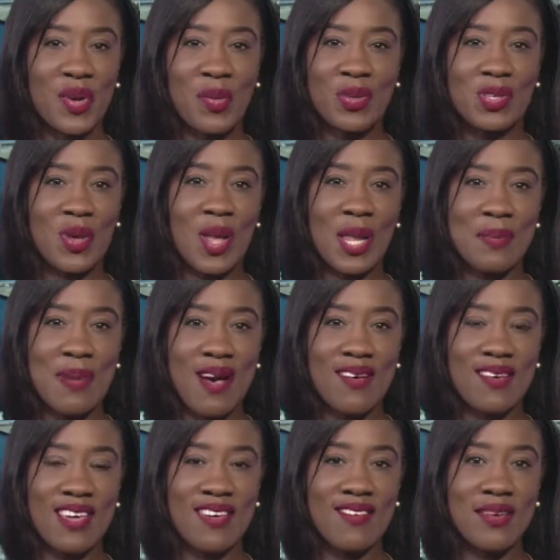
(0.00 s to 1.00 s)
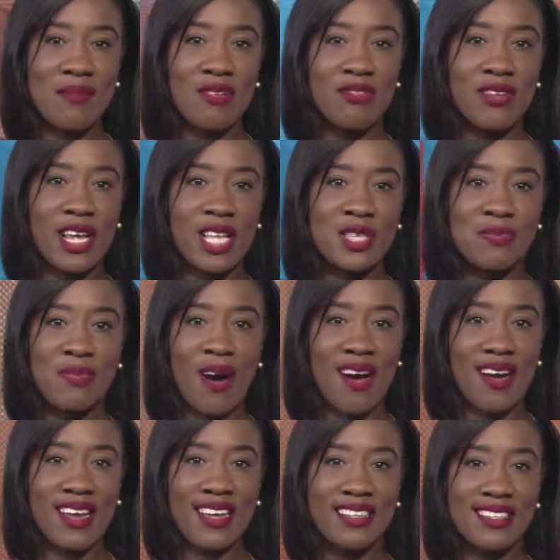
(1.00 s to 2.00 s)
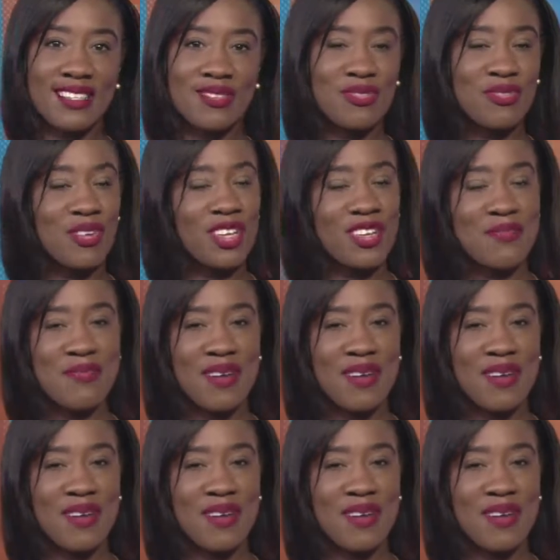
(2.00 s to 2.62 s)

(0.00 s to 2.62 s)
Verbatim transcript: who is all about giving Marines bargains for their